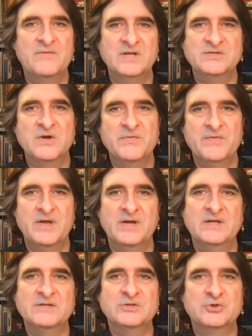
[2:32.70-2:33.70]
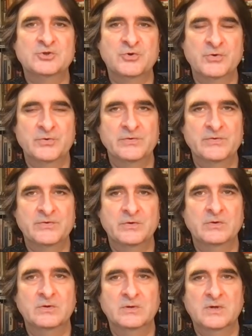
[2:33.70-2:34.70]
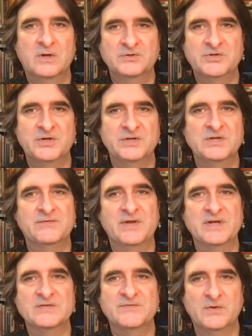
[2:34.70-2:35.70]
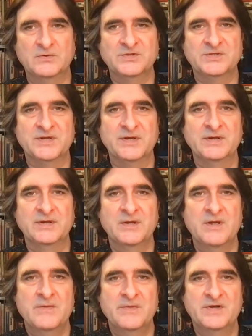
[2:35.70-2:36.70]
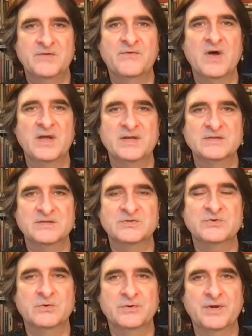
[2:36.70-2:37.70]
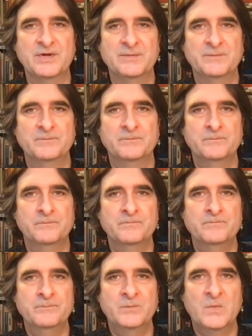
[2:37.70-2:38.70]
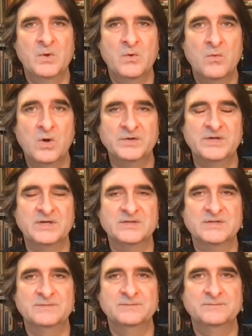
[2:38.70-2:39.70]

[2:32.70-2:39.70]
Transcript: it is not then its truth, or alternatively its falsity, that defines a story, what does?